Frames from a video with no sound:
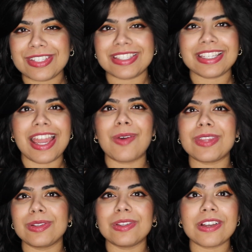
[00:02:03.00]
to see how they
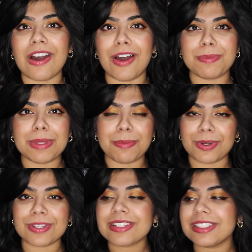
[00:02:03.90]
look on me
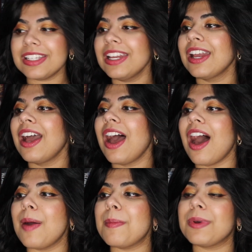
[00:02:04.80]
personally
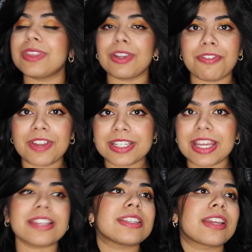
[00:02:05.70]
um, but they're
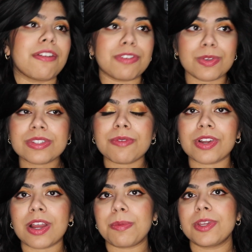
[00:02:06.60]
fantastic. I've used them for a
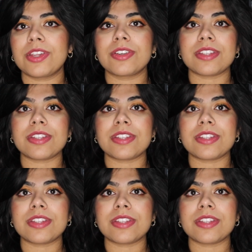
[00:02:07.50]
couple of years.